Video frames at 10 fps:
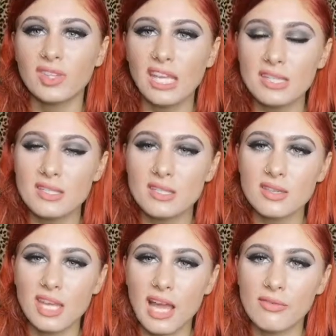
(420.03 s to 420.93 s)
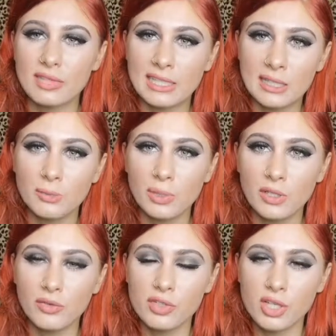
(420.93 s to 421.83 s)
yes, they have a little bit
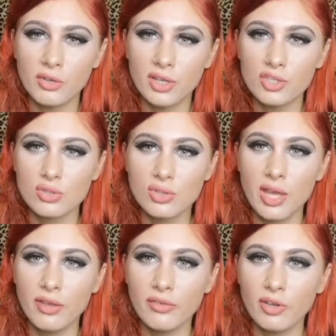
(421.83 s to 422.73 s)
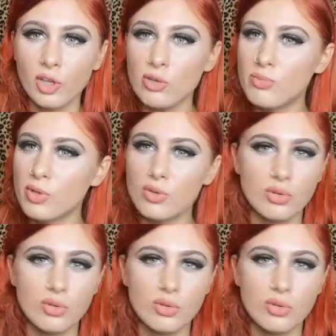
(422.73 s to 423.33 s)
of a directional airflow, but